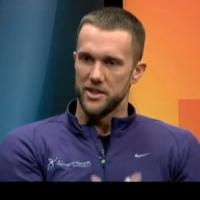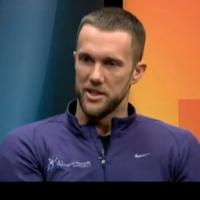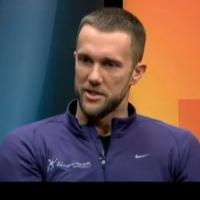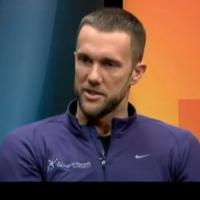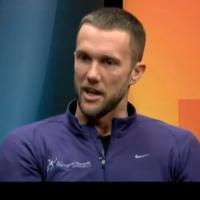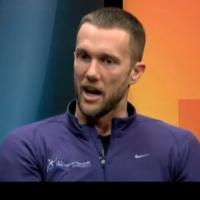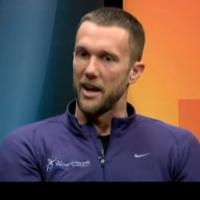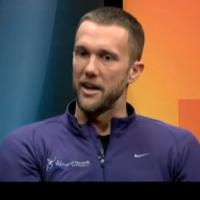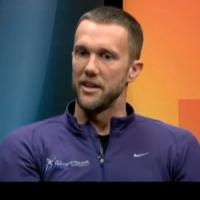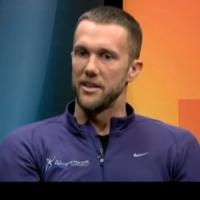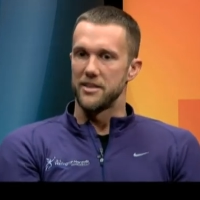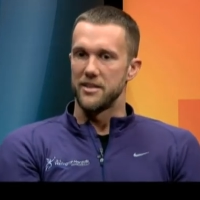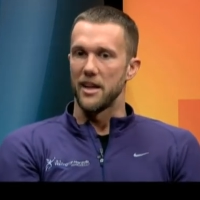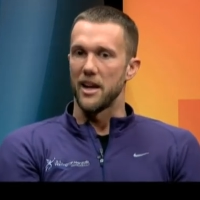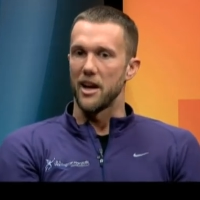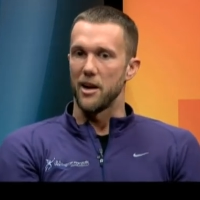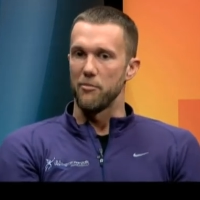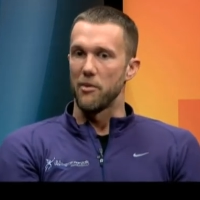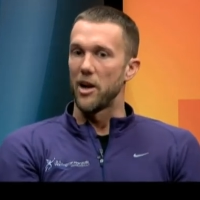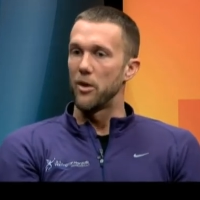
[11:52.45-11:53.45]
decided
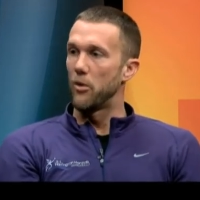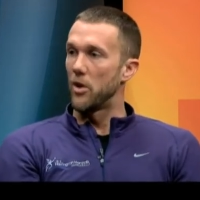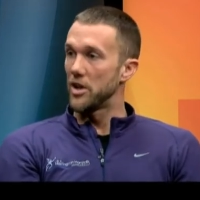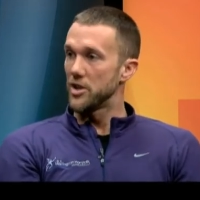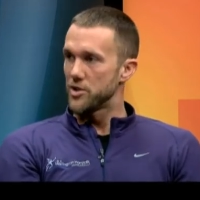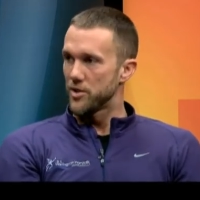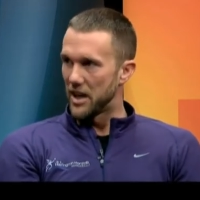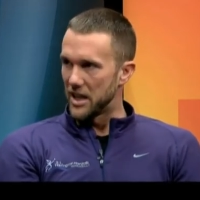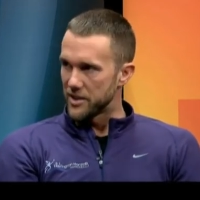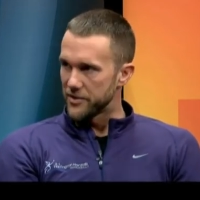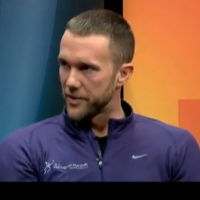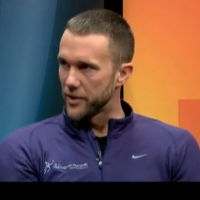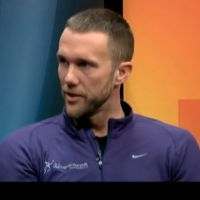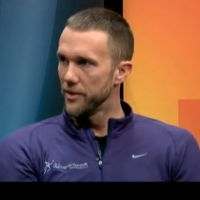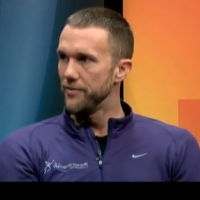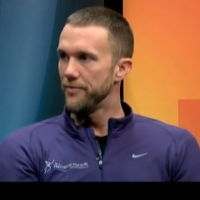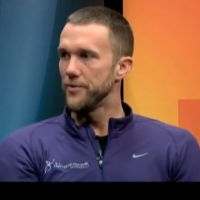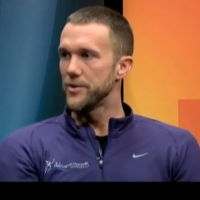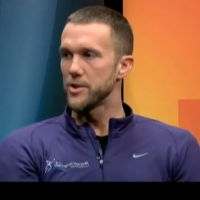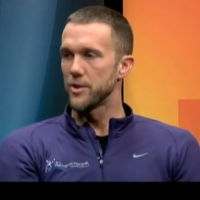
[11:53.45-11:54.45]
that I might want to
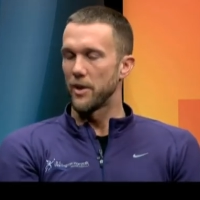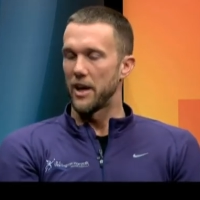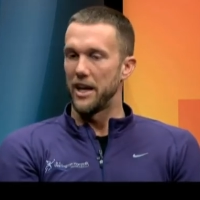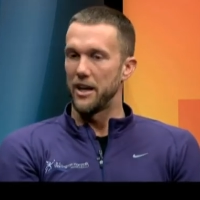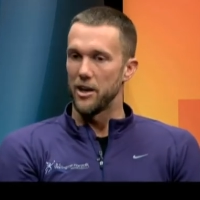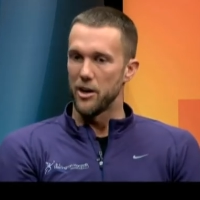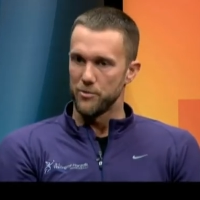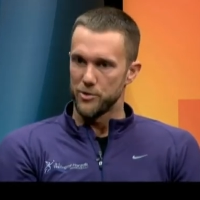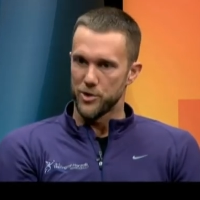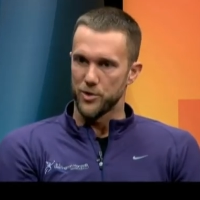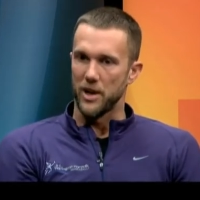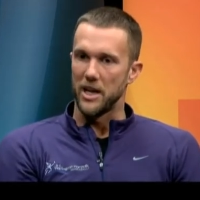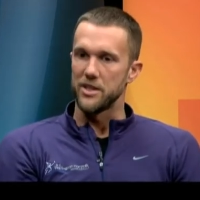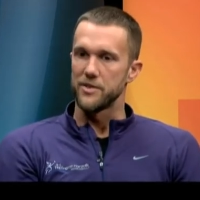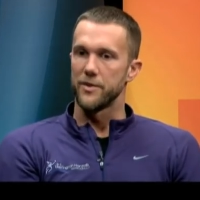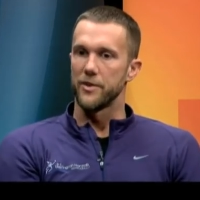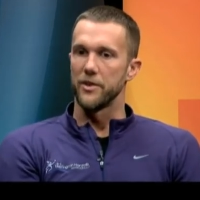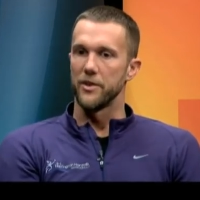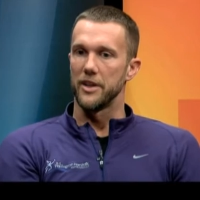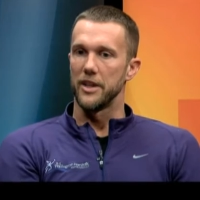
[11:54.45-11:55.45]
transfer. So I ended up
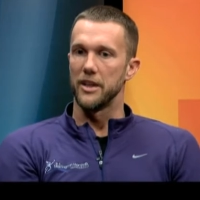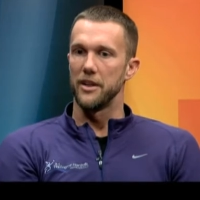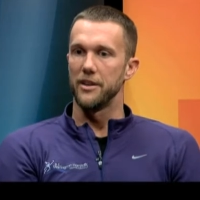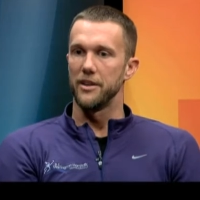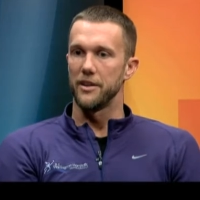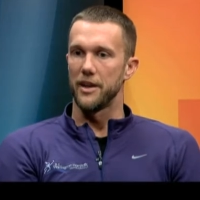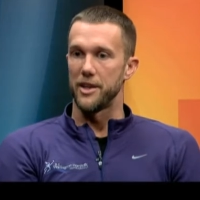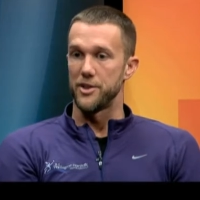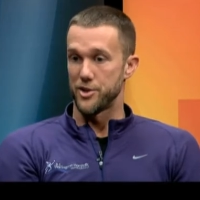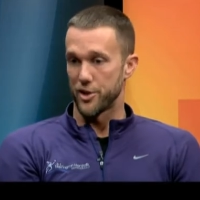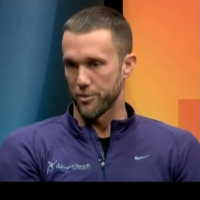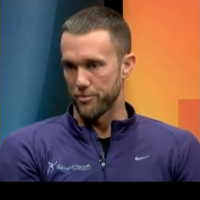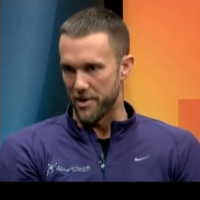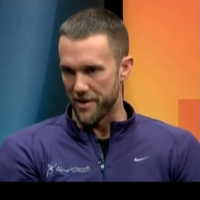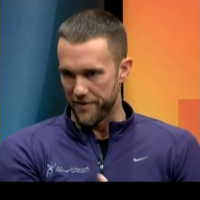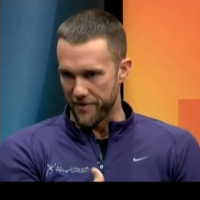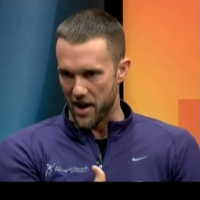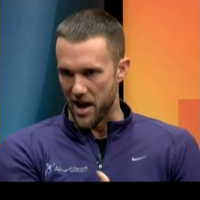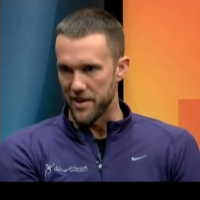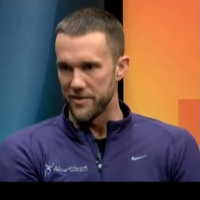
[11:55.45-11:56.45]
transferring. I took
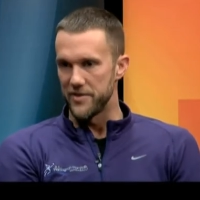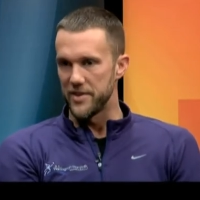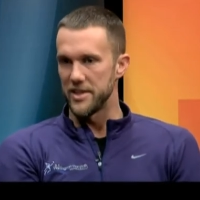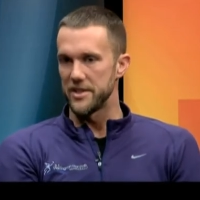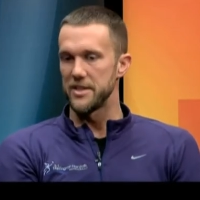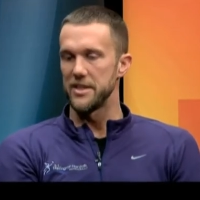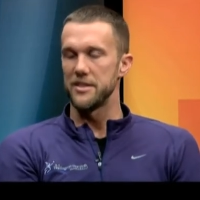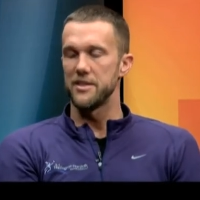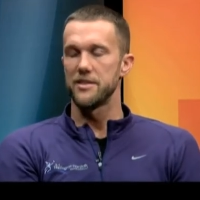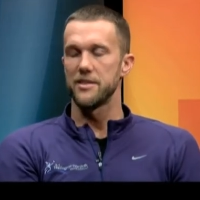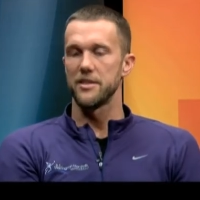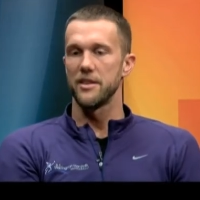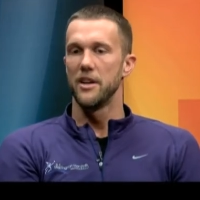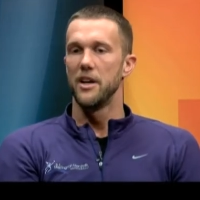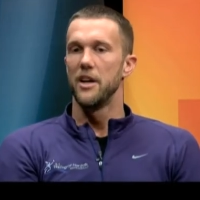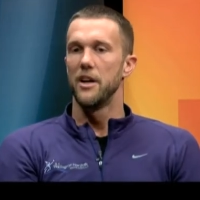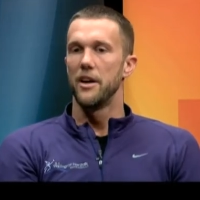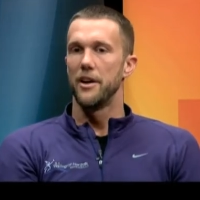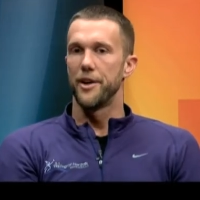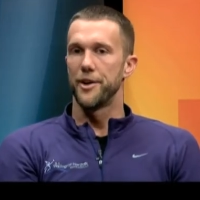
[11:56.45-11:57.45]
my five visits
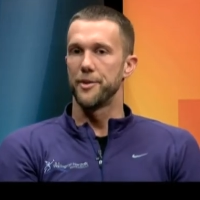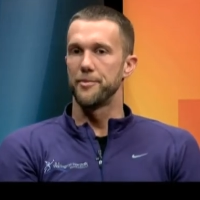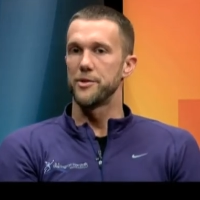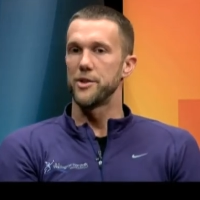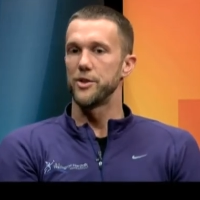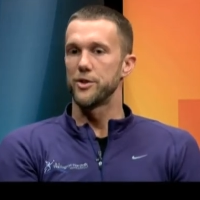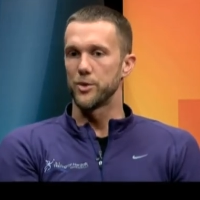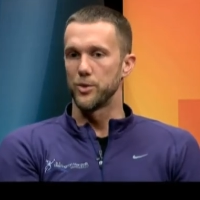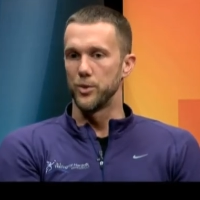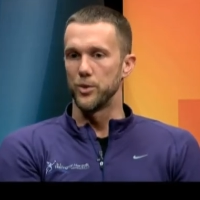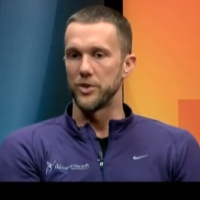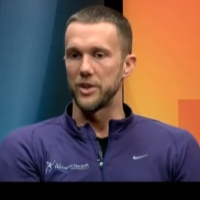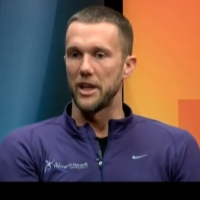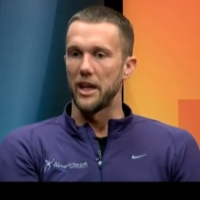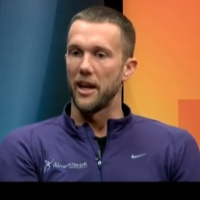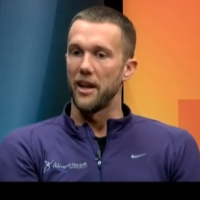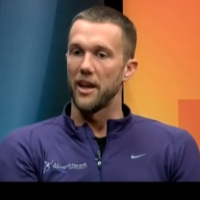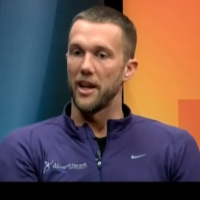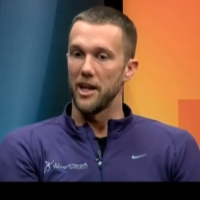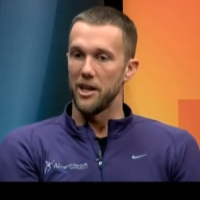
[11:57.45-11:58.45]
um, to schools
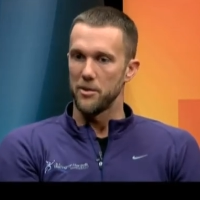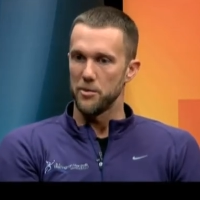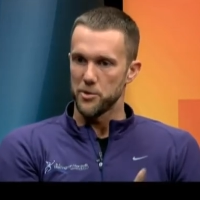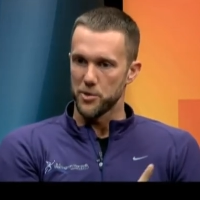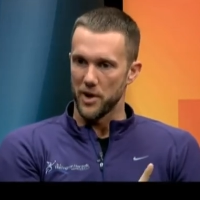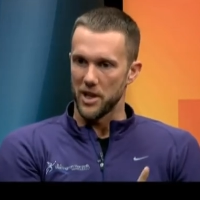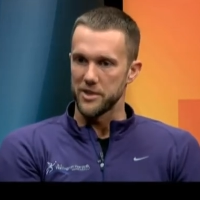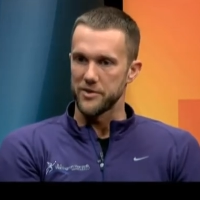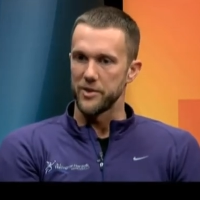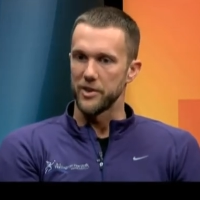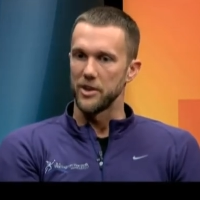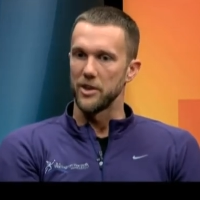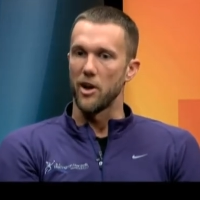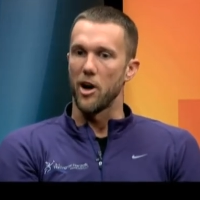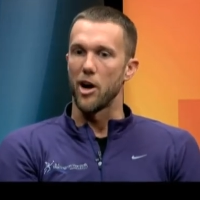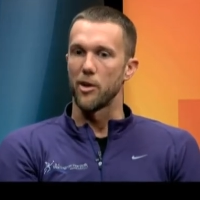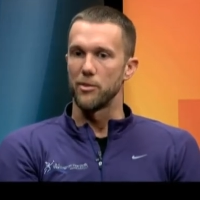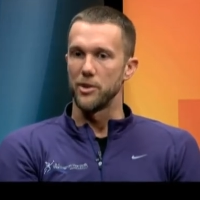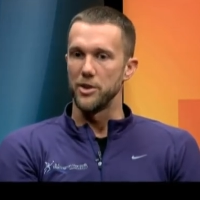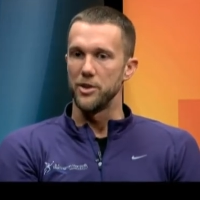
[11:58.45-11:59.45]
again, and I ended up transferring to
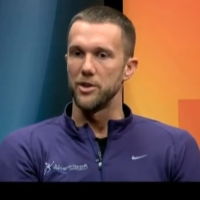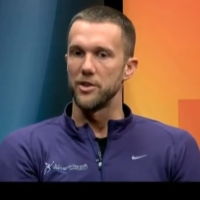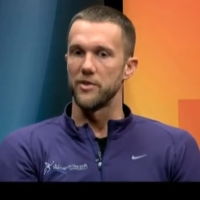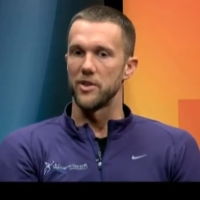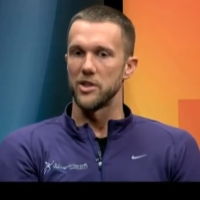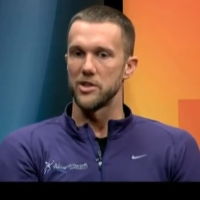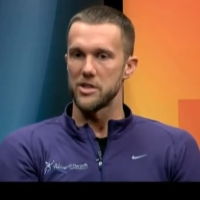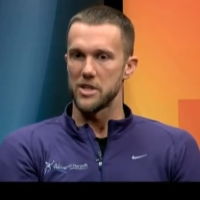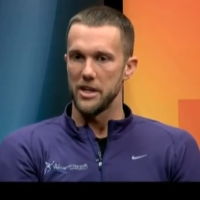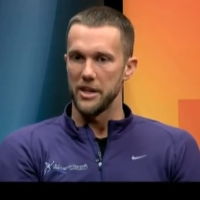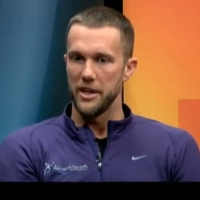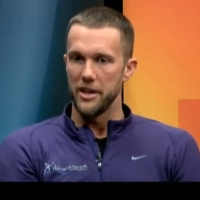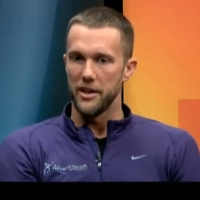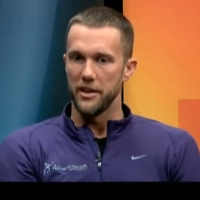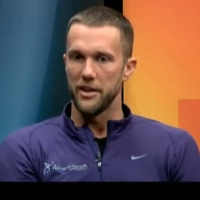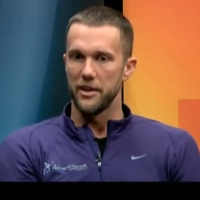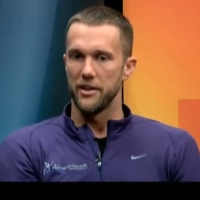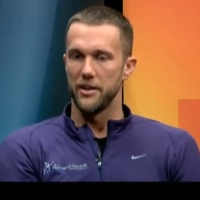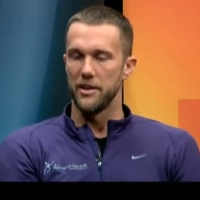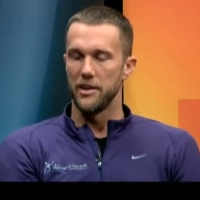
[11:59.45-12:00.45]
Auburn
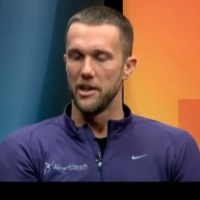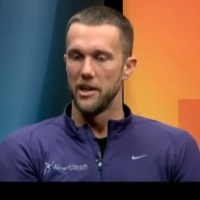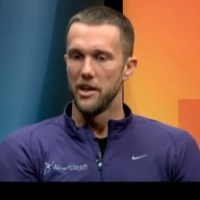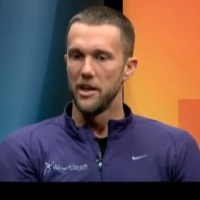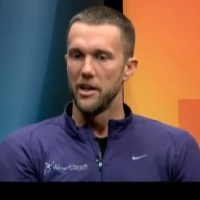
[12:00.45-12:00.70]
University and,